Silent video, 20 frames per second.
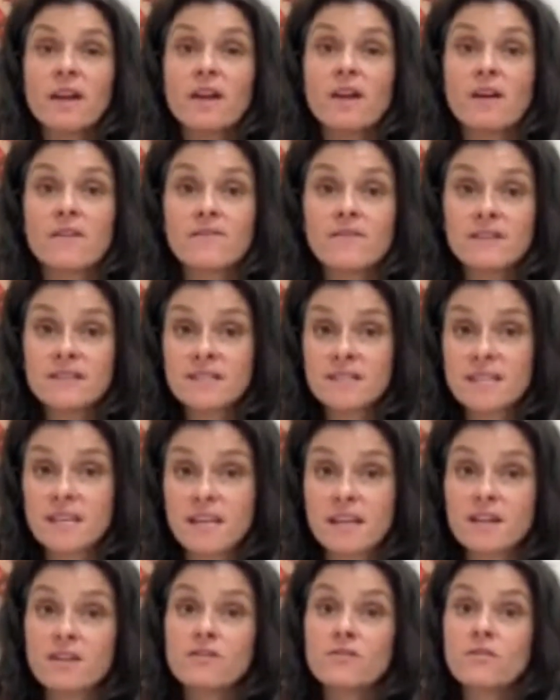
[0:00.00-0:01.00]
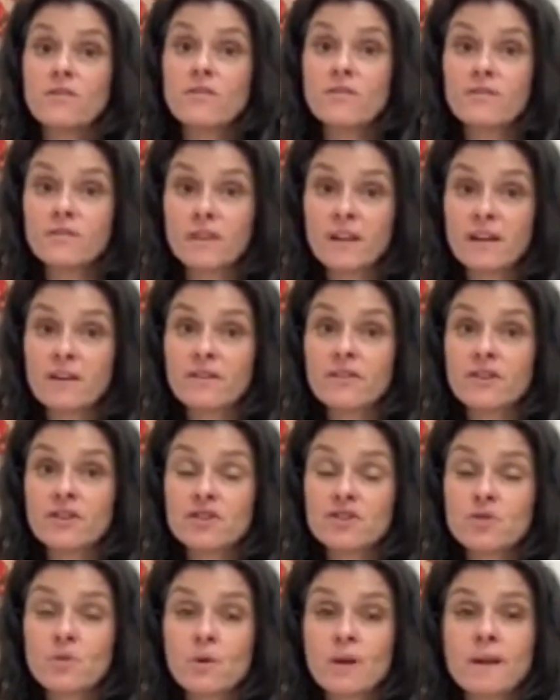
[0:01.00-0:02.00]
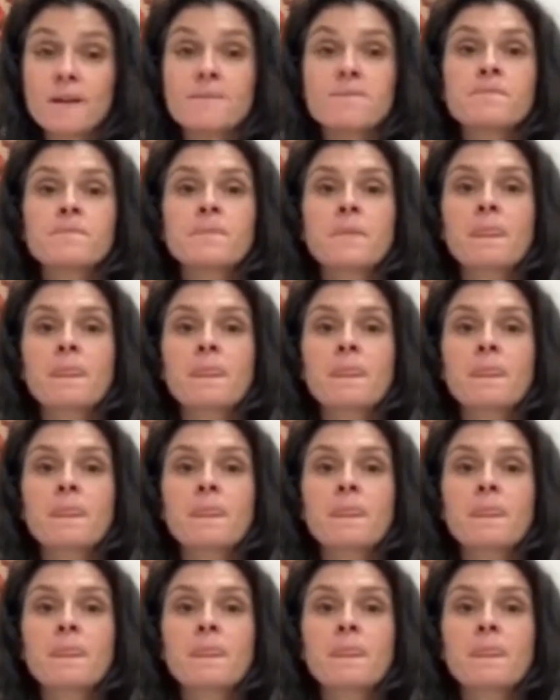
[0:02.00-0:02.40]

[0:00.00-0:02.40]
of the skin or flare in the joint.